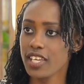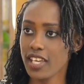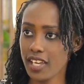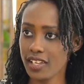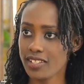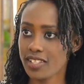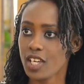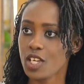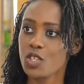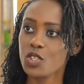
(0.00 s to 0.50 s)

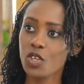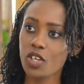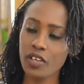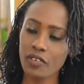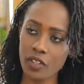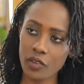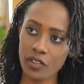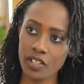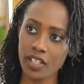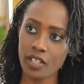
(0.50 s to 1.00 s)
Yes. So
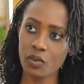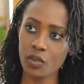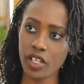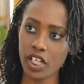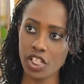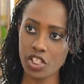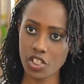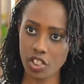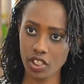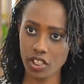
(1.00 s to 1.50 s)
even with
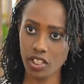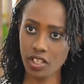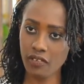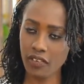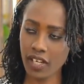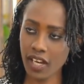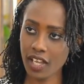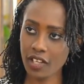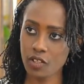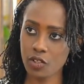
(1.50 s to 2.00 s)
education,
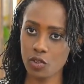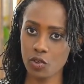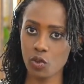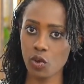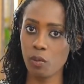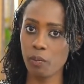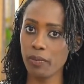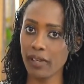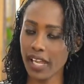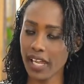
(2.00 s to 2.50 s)
even as
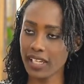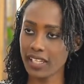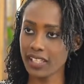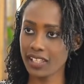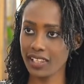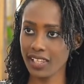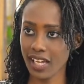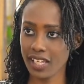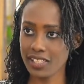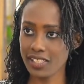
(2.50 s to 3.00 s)
you're
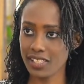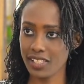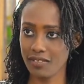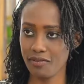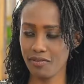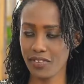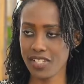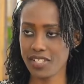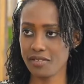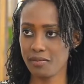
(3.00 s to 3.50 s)
planning that
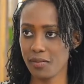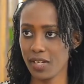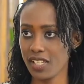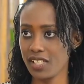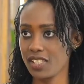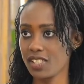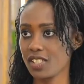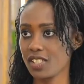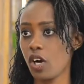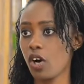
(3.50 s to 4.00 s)
investment,